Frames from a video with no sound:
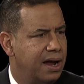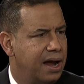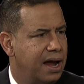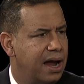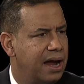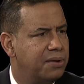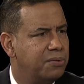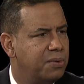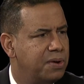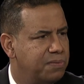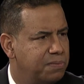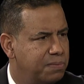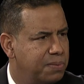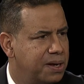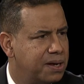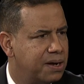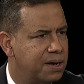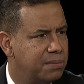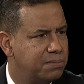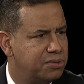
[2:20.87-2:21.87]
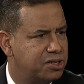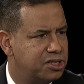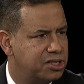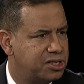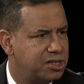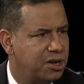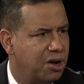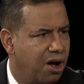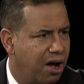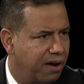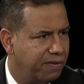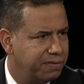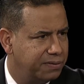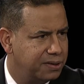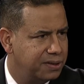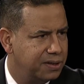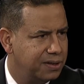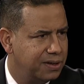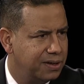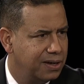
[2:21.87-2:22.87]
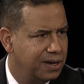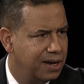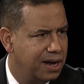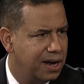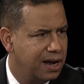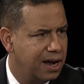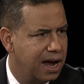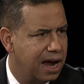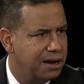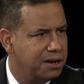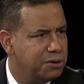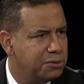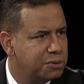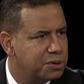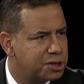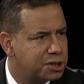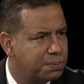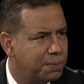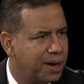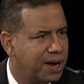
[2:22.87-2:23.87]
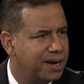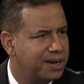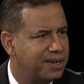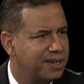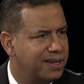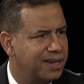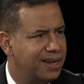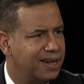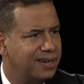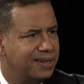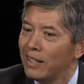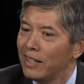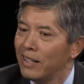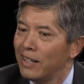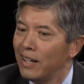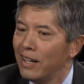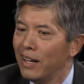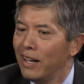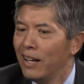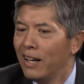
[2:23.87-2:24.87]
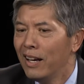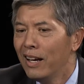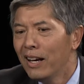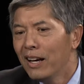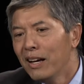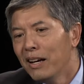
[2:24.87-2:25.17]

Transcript: and we've become soft. How do you respond to that?